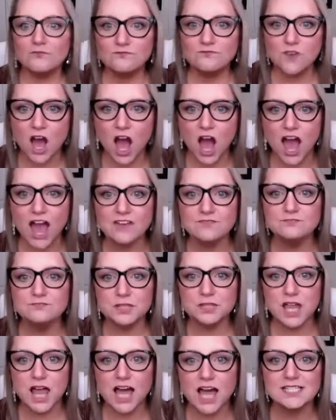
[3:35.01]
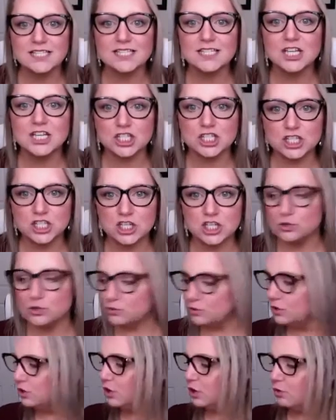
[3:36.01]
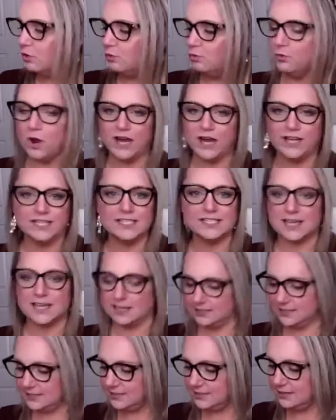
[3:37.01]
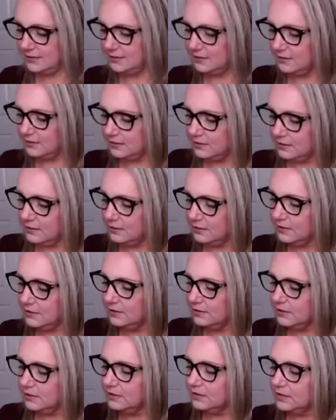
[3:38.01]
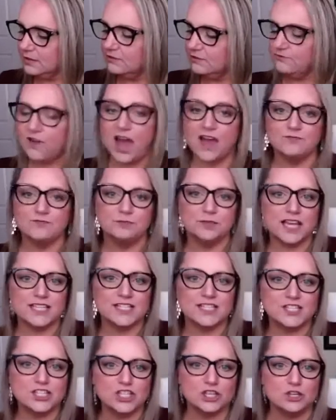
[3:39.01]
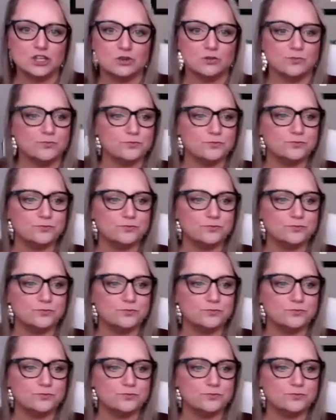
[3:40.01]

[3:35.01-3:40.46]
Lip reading: 5 plus 2. What is it? 5 plus 2.